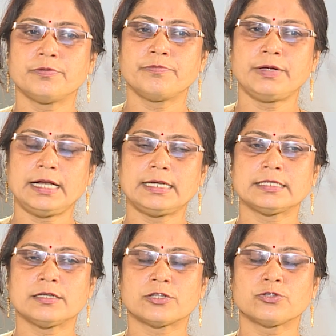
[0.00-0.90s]
fields
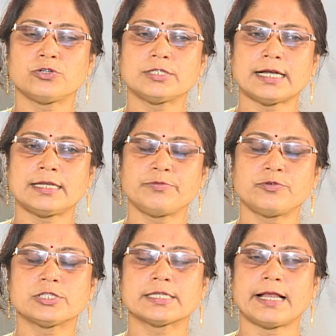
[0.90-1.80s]
or those
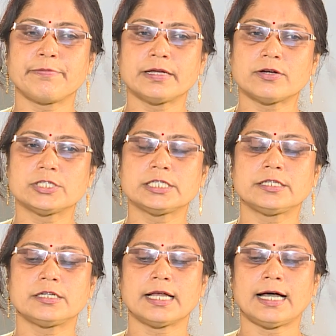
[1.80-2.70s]
attributes can be
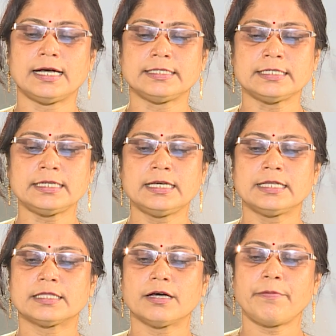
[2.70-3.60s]
considered as
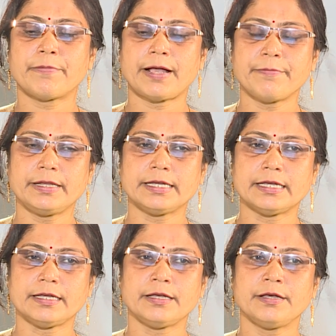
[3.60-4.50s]
the primary
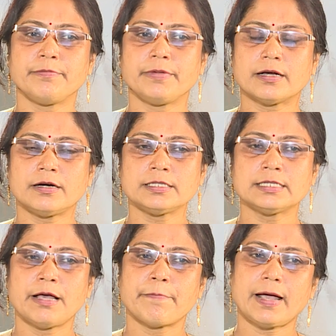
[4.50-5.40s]
key, because
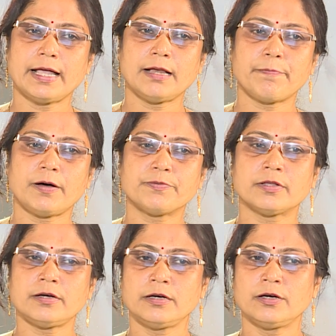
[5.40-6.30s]
by help of the
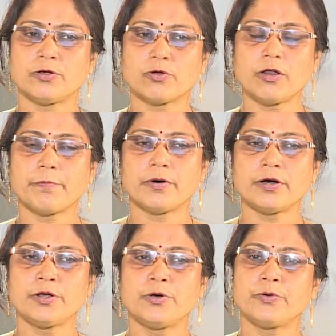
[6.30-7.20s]
roll number
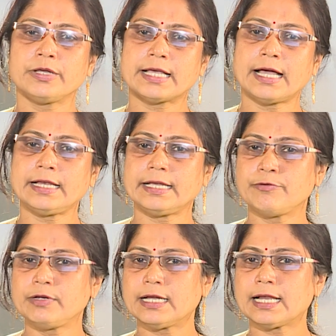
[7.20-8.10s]
we can
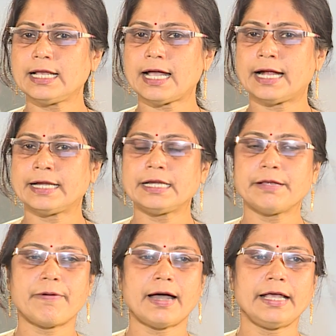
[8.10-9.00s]
uniquely
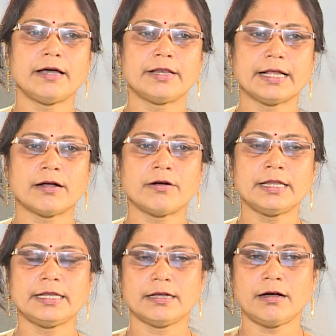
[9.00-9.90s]
identify a record
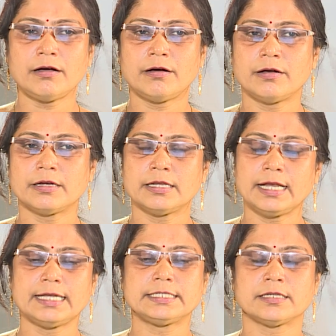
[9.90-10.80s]
in a
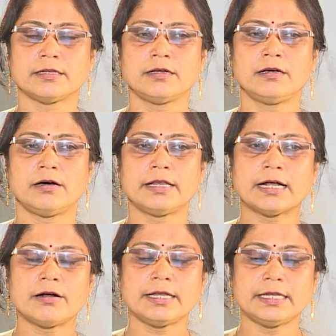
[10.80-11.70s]
relation, a
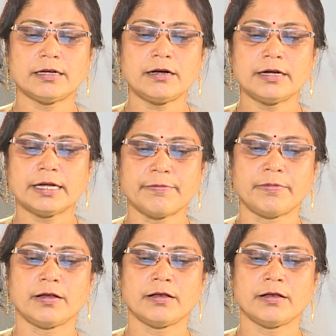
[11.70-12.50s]
record in a table.